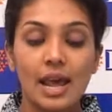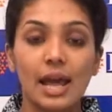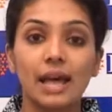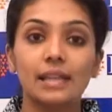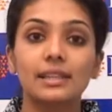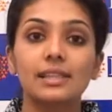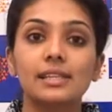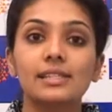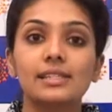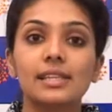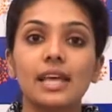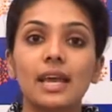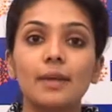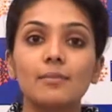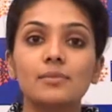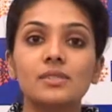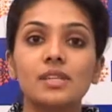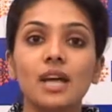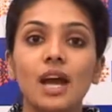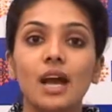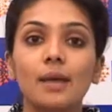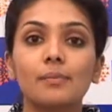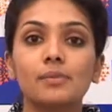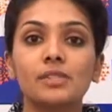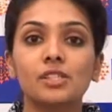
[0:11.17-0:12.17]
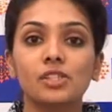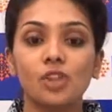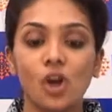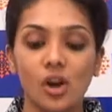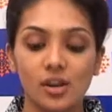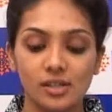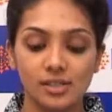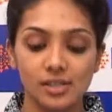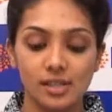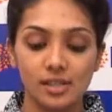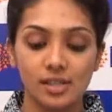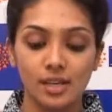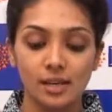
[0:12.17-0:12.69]
At the same time,
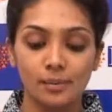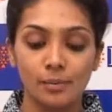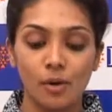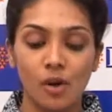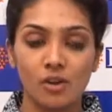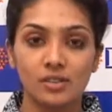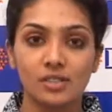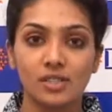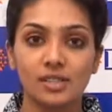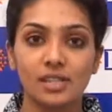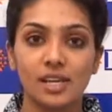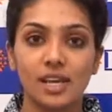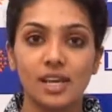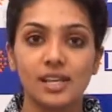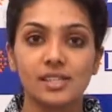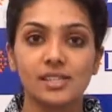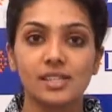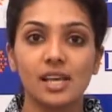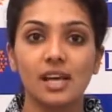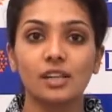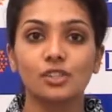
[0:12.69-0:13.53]
stocks and commodities